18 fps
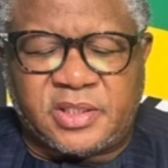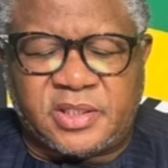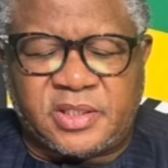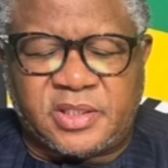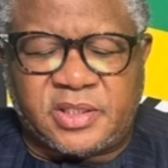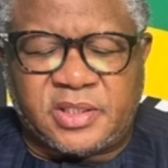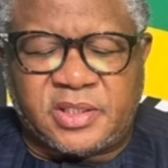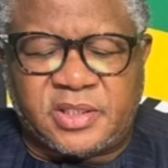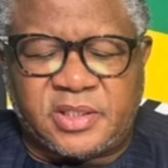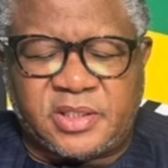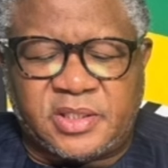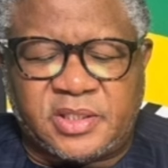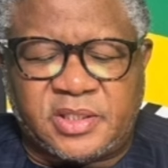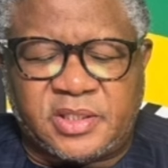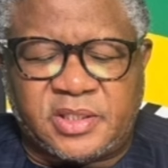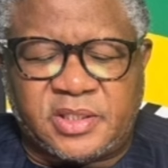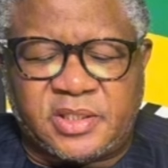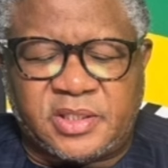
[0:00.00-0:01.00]

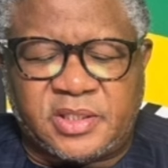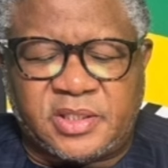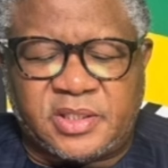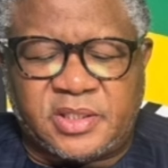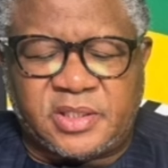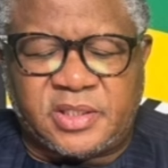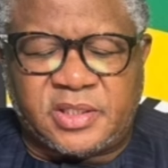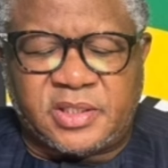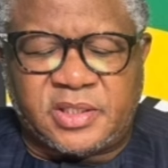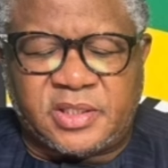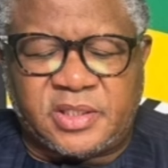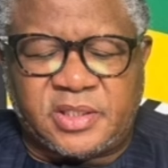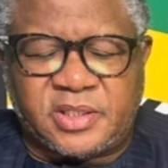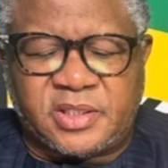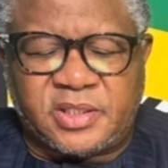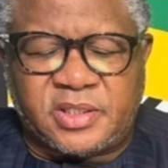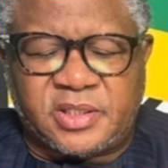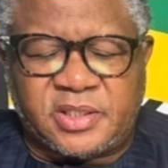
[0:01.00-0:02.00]

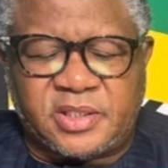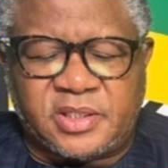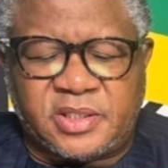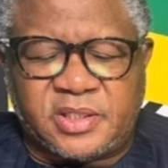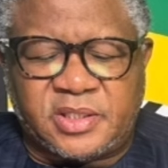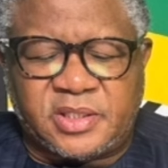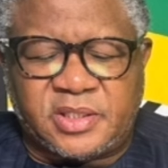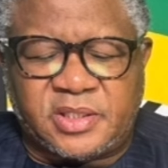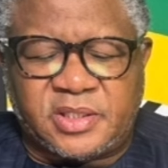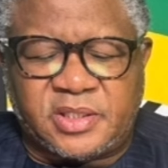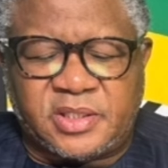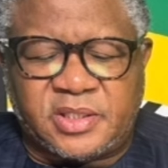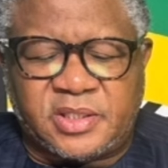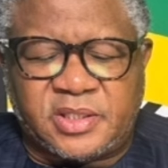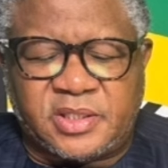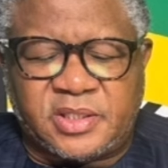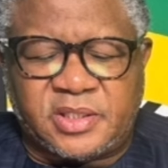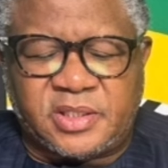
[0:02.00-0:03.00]

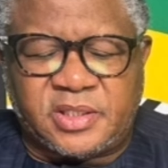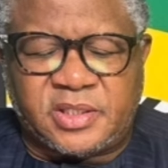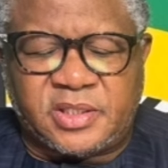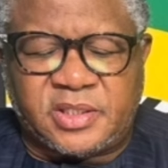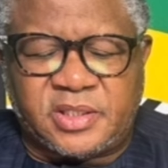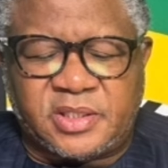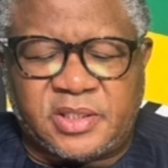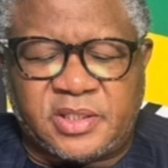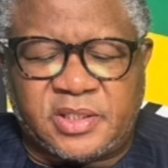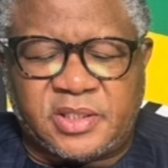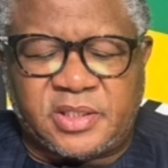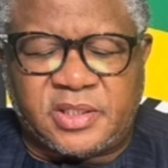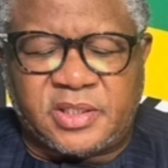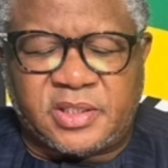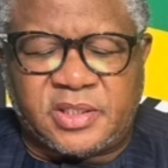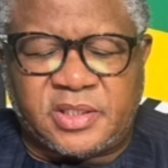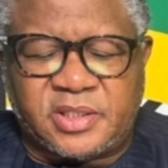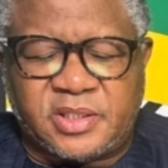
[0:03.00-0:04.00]

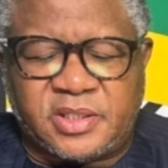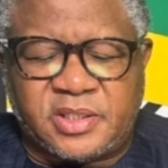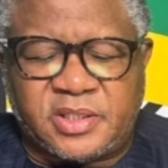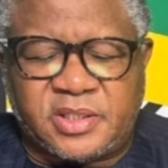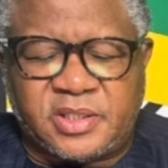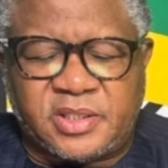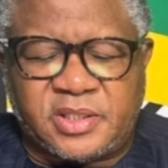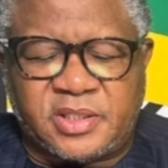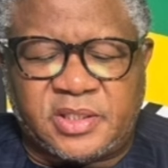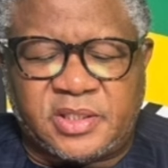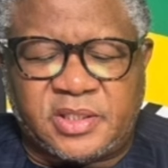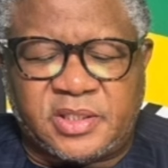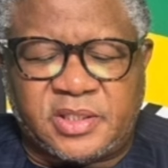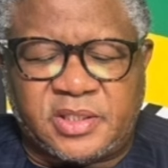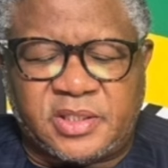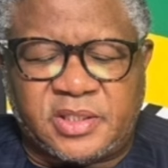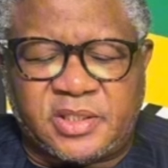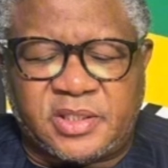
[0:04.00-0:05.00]

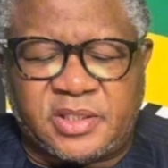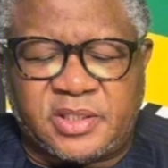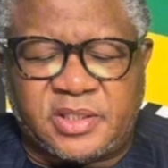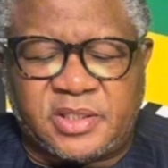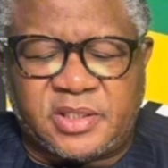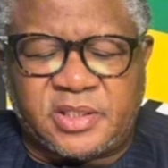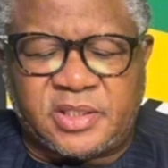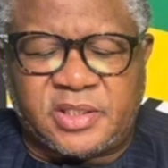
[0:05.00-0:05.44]
This person isn't speaking.